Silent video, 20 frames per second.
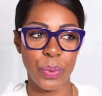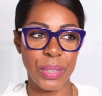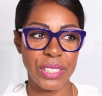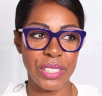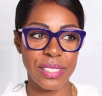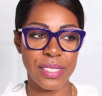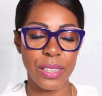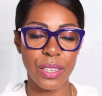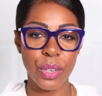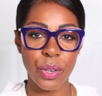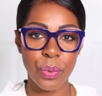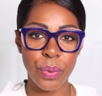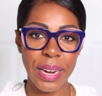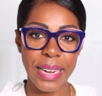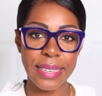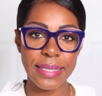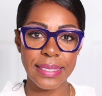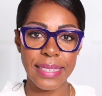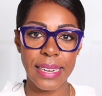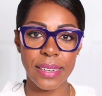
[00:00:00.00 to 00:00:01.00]
which is a
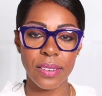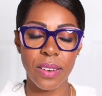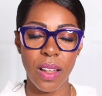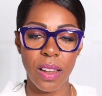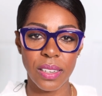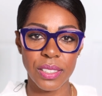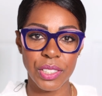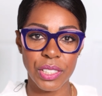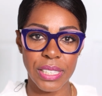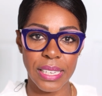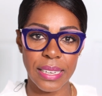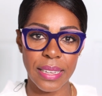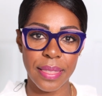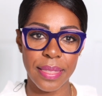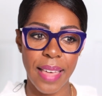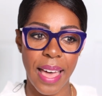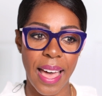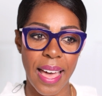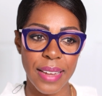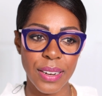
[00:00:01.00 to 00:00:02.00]
great technology
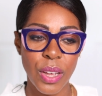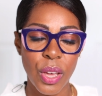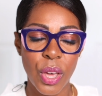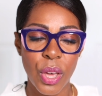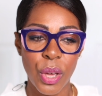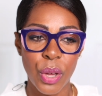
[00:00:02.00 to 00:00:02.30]
that